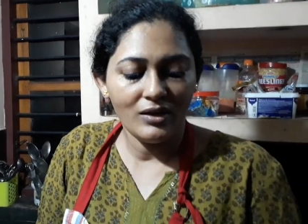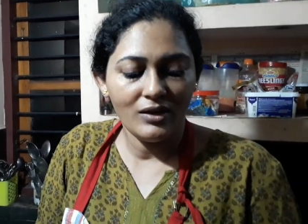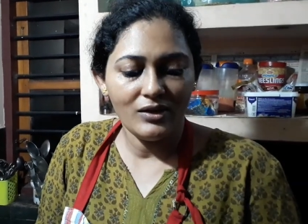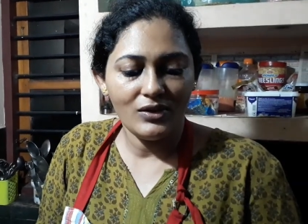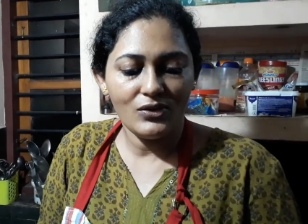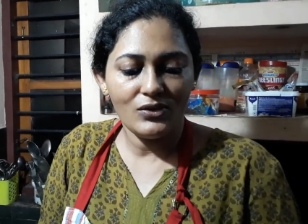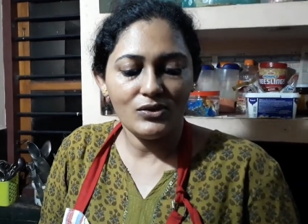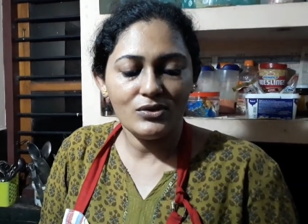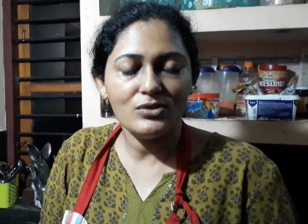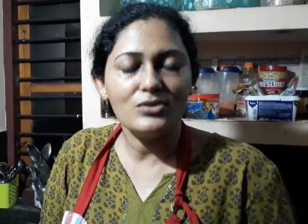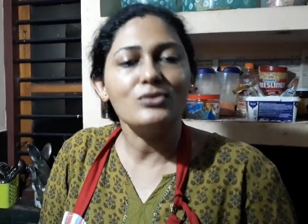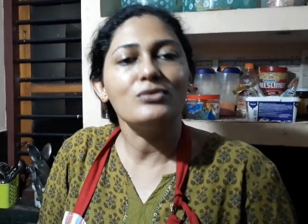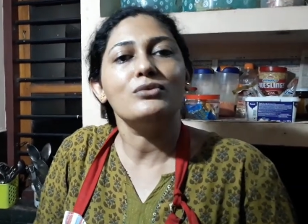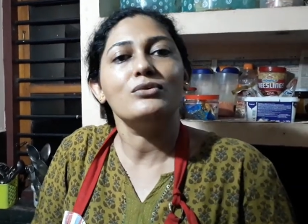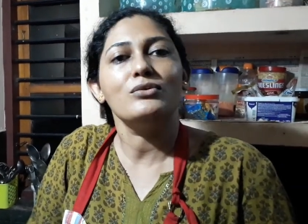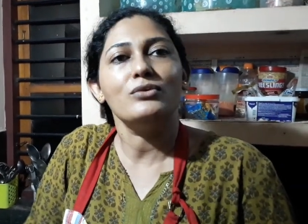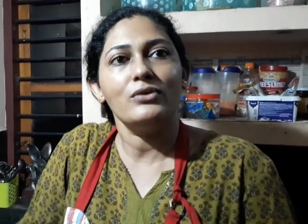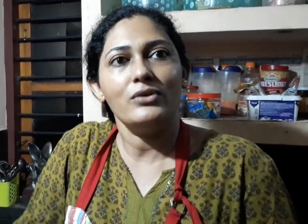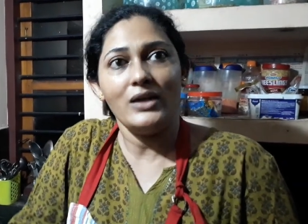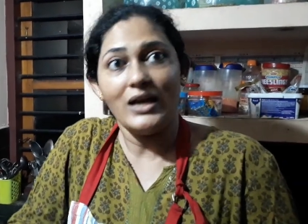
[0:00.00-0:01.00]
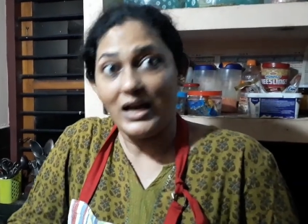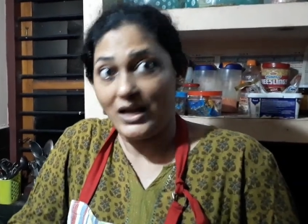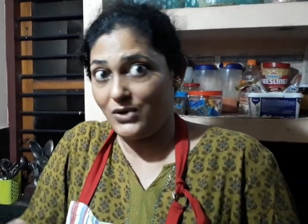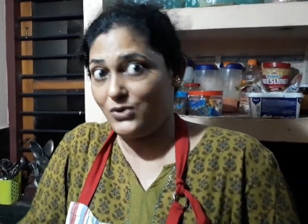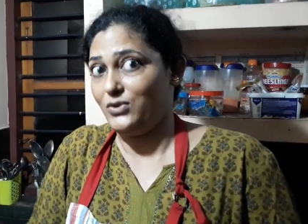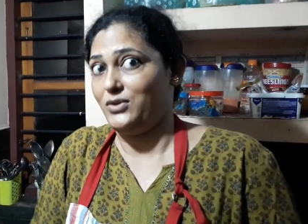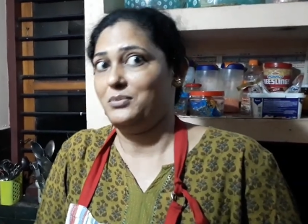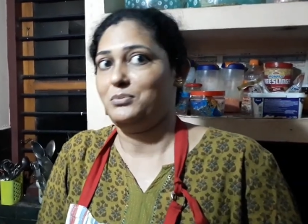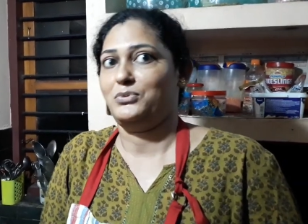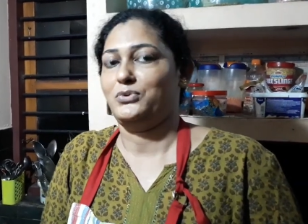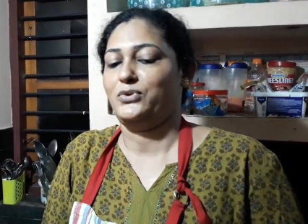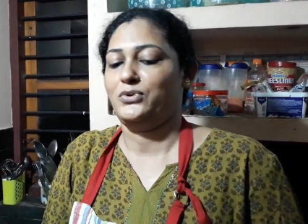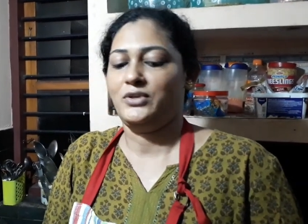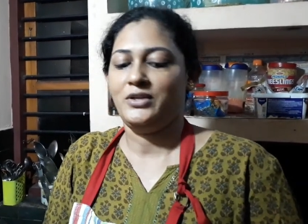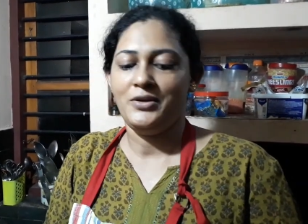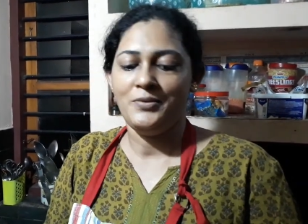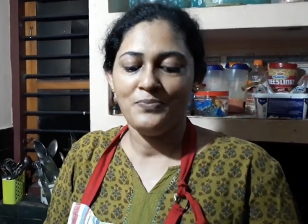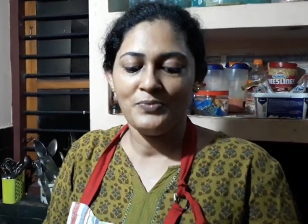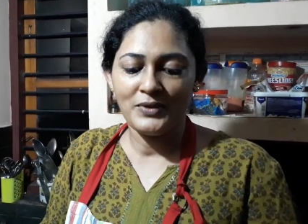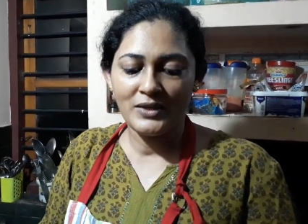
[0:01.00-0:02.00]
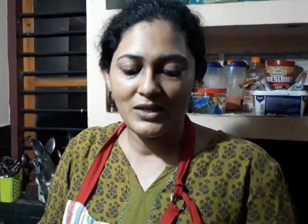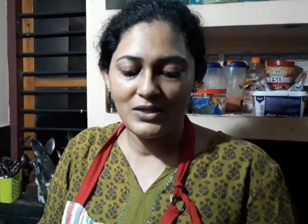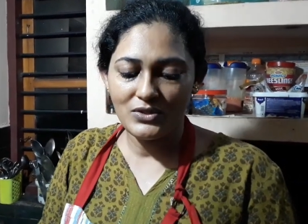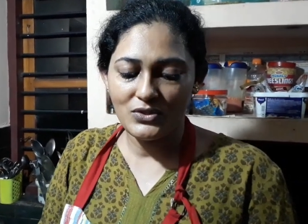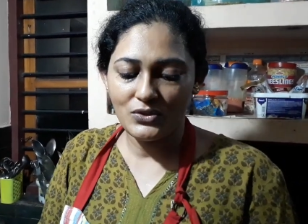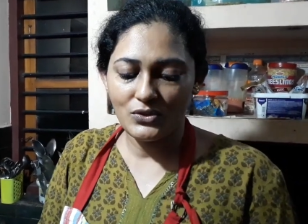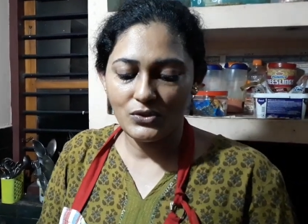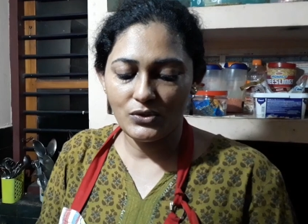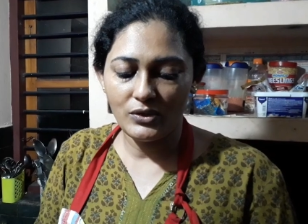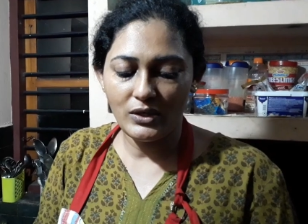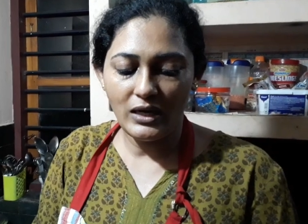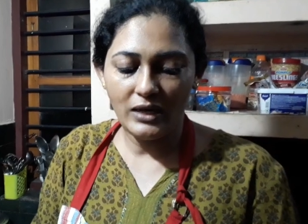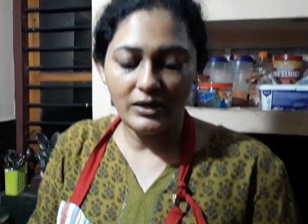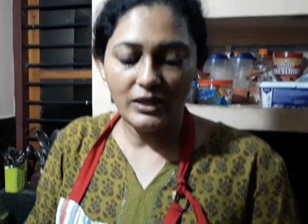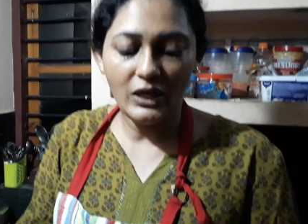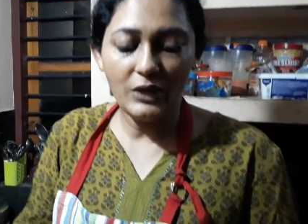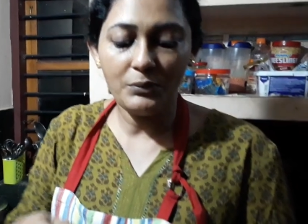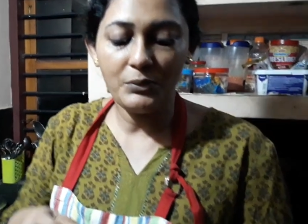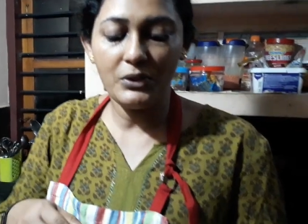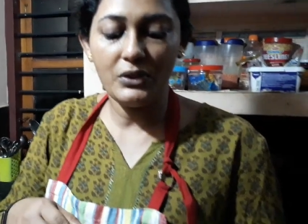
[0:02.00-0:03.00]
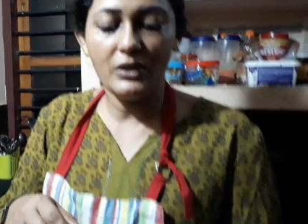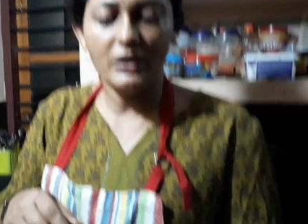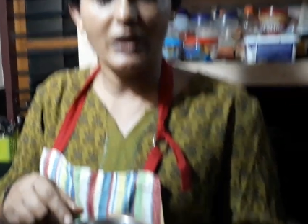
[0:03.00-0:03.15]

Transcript: to add on more. So now I'm going